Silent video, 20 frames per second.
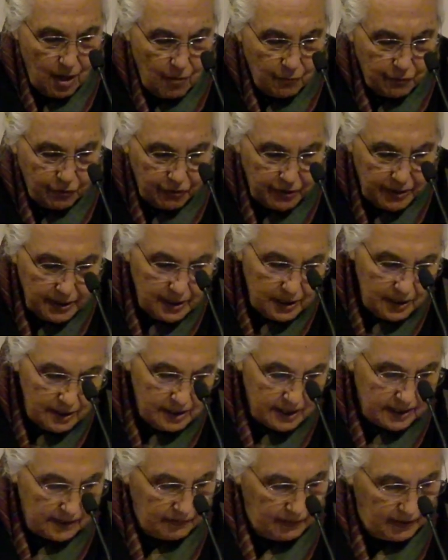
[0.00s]
For Indian
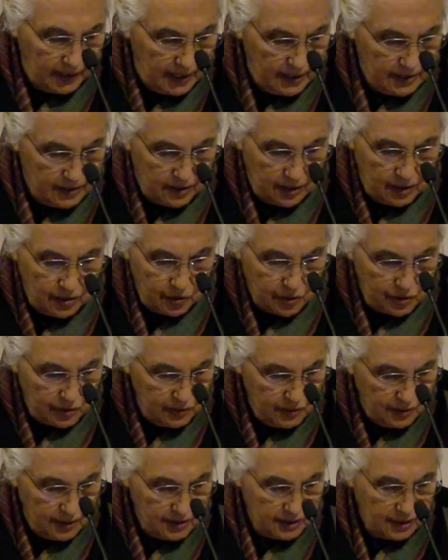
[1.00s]

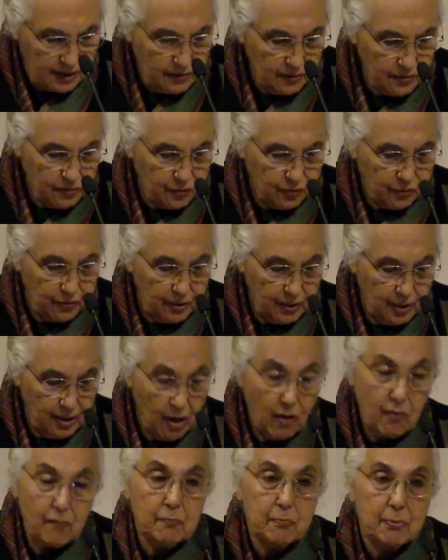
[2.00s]
civilization, the territory
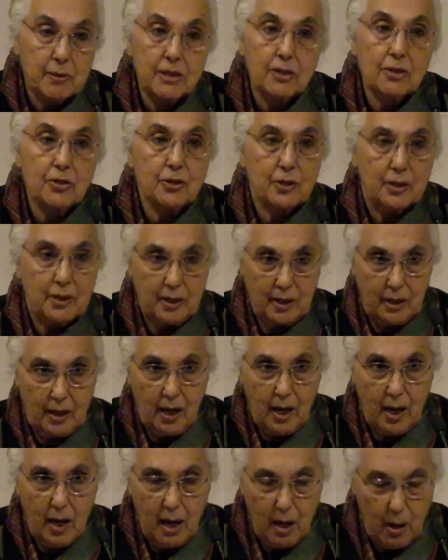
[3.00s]
of British
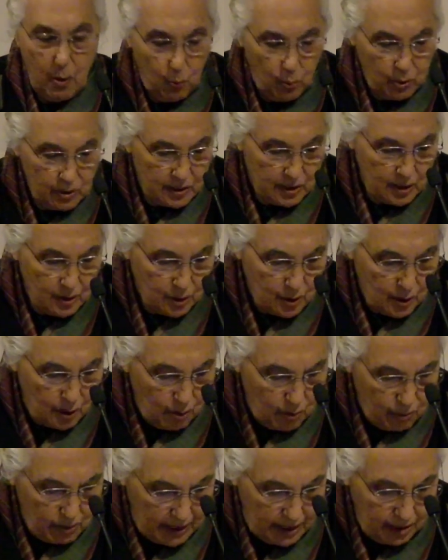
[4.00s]
India was its
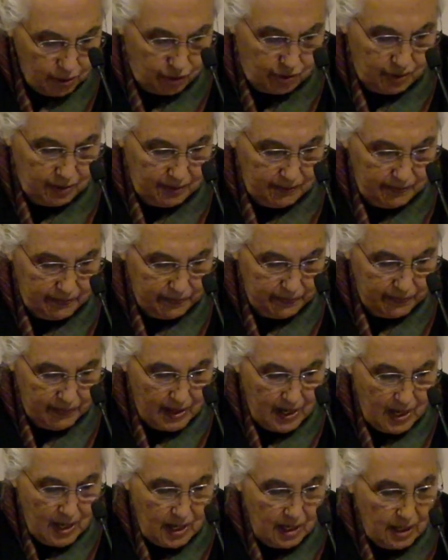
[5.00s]
location.
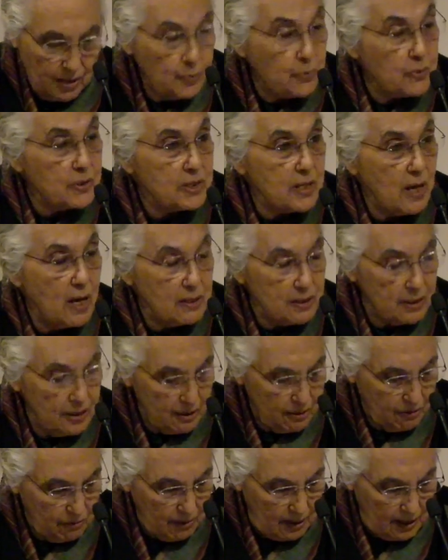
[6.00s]
It was
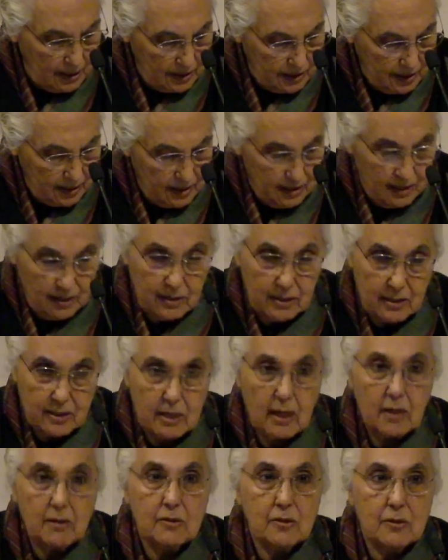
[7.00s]
articulated in
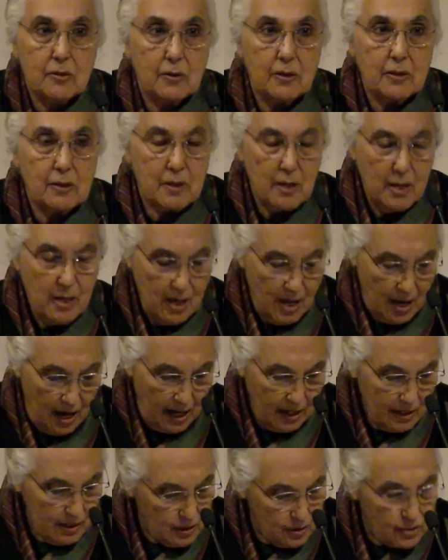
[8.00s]
Sanskrit
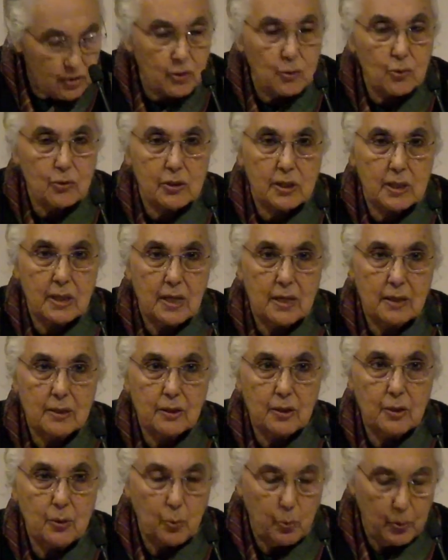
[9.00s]
and
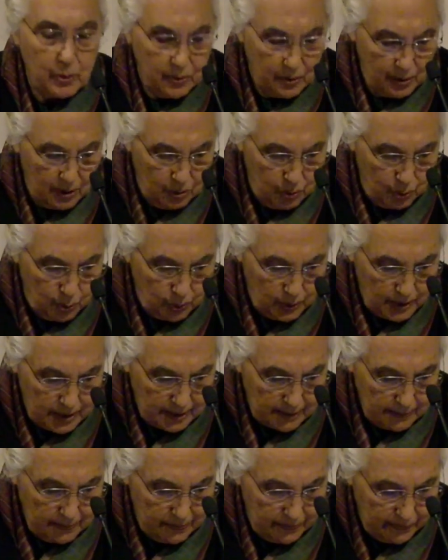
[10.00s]
associated with
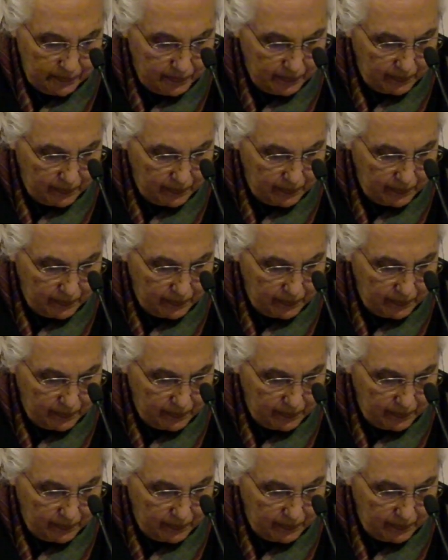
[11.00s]
Hinduism.